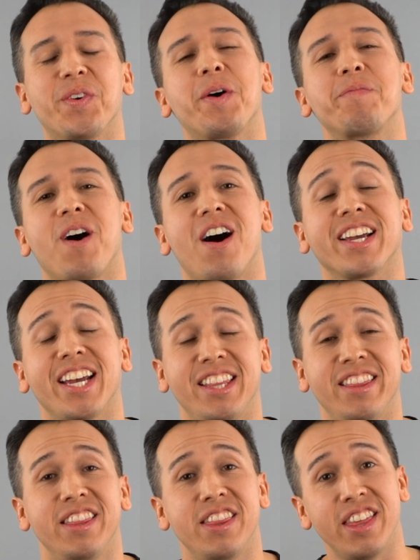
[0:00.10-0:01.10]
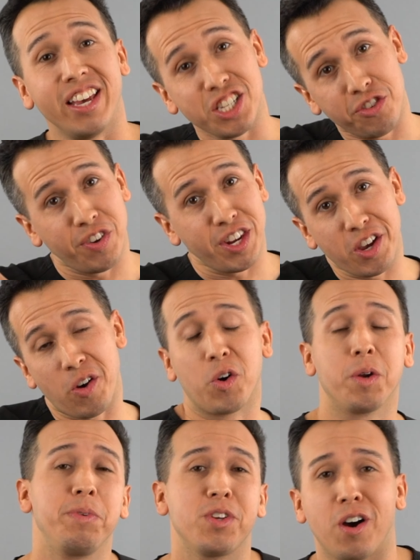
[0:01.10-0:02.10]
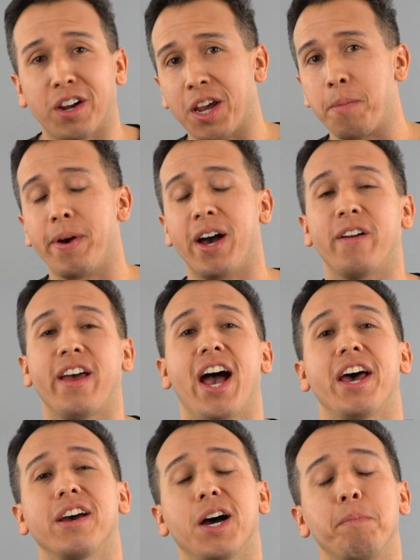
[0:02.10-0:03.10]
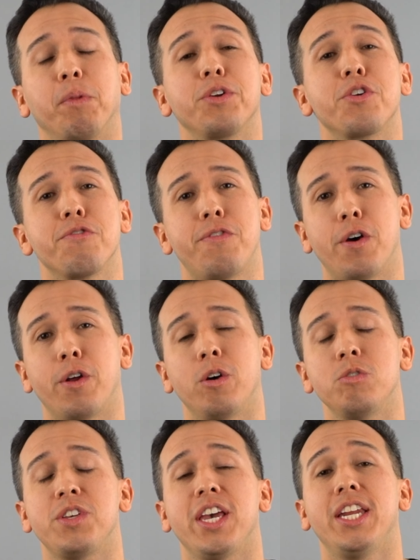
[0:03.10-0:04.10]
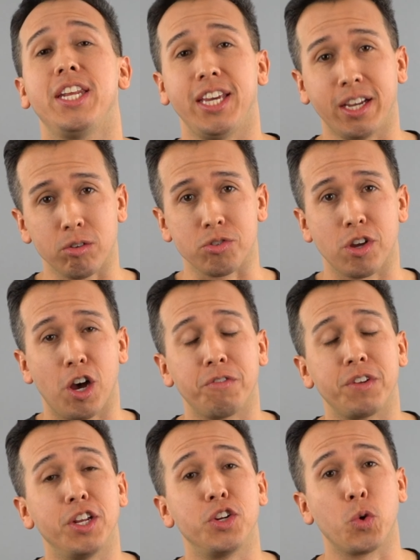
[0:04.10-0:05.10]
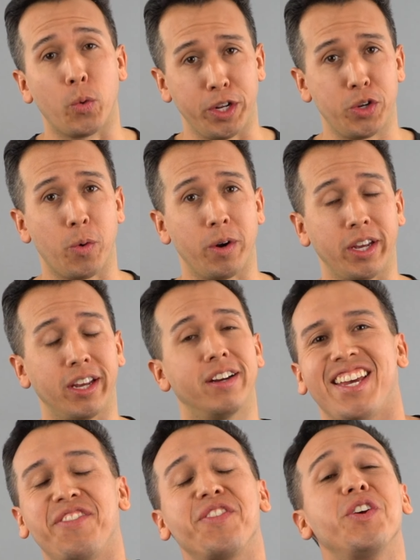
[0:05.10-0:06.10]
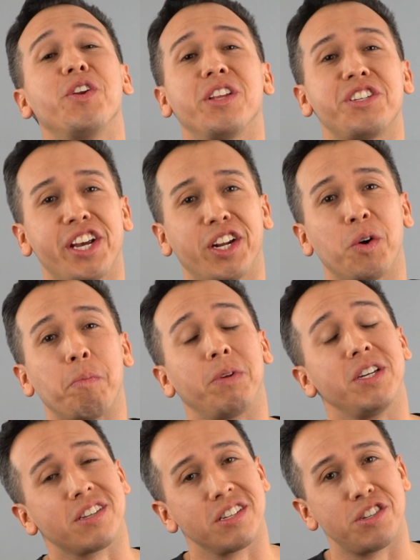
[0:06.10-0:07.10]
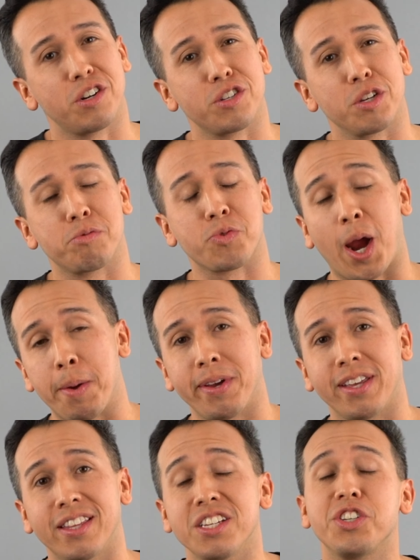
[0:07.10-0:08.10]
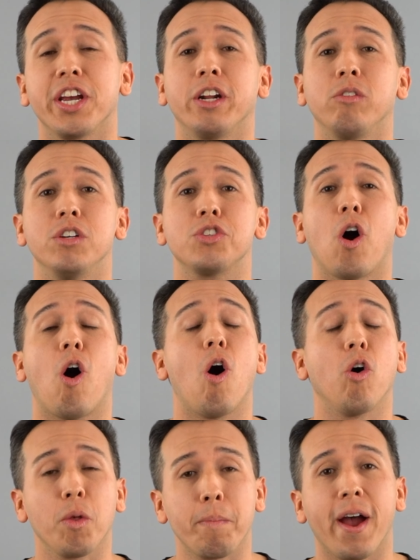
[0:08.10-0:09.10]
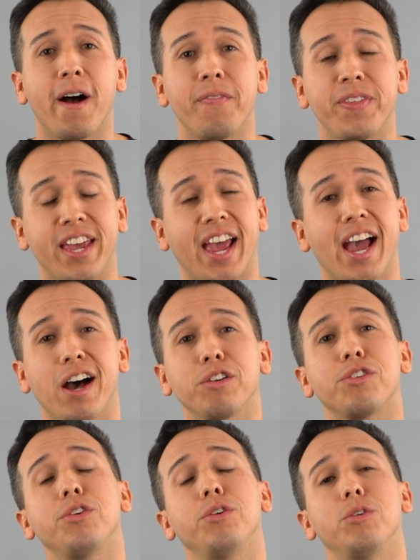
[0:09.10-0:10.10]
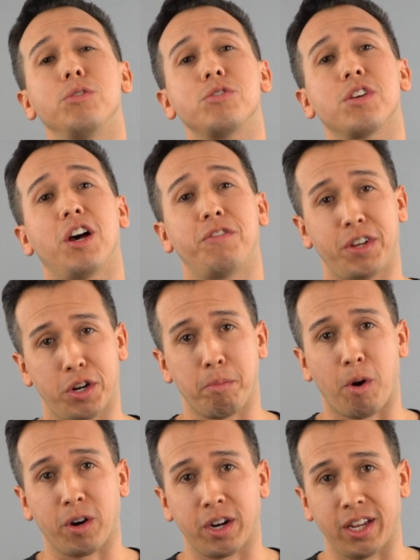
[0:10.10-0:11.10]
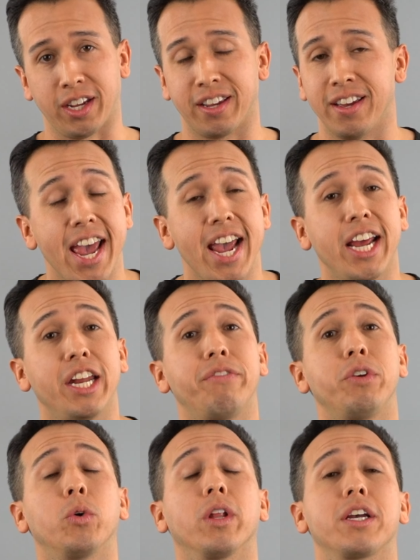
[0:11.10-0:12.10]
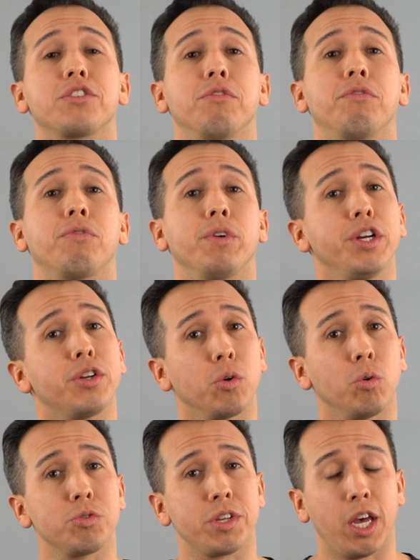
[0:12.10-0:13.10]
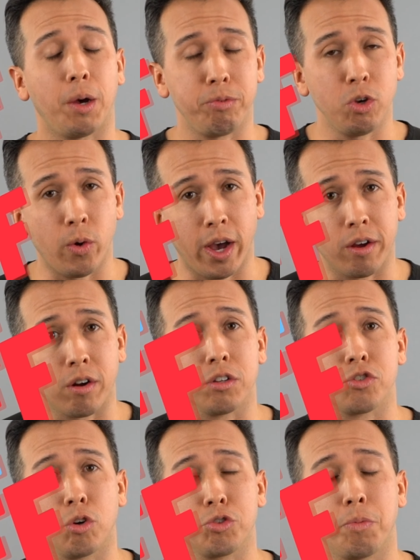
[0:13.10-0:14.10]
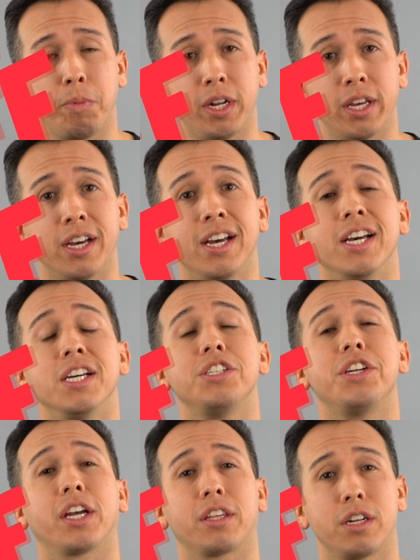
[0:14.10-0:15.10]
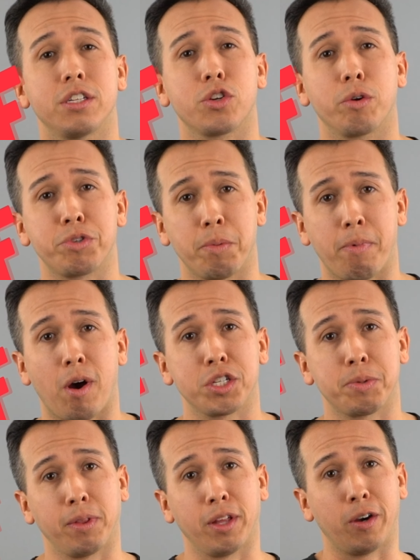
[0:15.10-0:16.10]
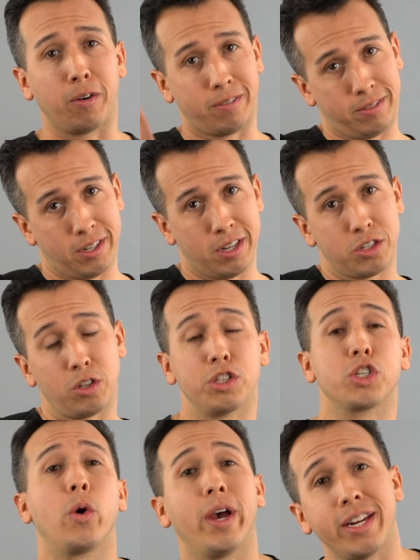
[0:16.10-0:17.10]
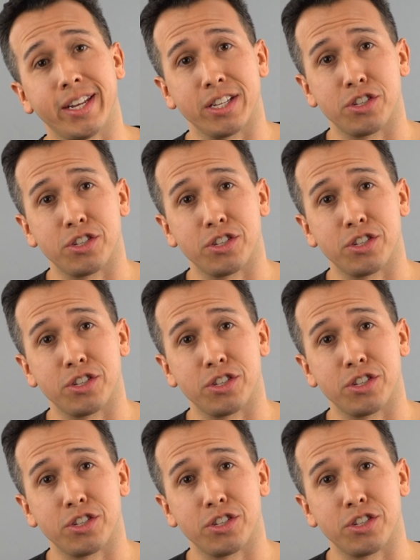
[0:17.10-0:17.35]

up doc, in this video I'm going to be talking about how to upload your photos into EagleSoft in 2020. If you're new to the channel, please consider subscribing. This channel is all about the how-tos of dental marketing. And if you would like some free tools to help you out on social media, check the description box below. So let's go ahead and get